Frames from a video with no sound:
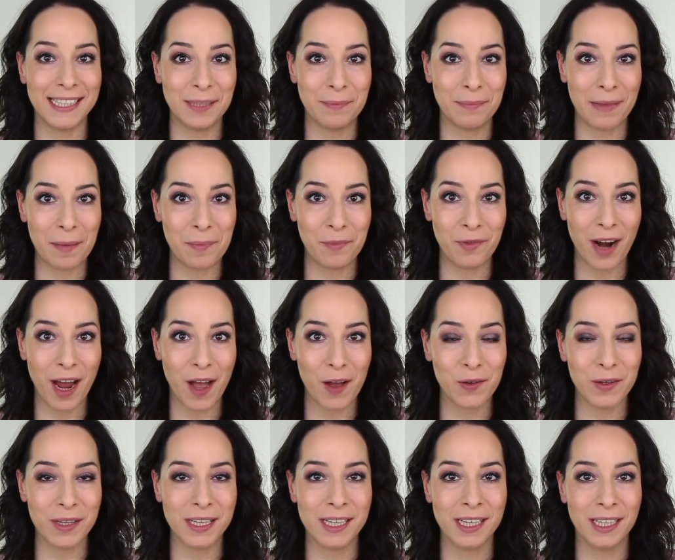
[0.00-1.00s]
did my
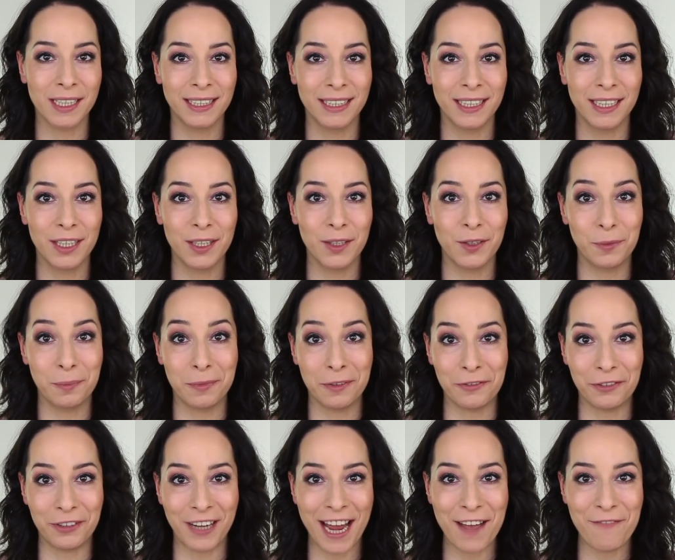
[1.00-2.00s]
brows. Took me
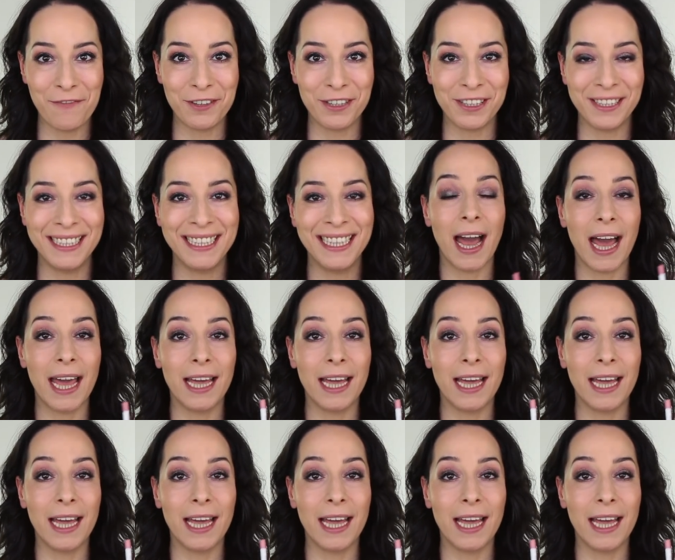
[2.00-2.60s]
forever.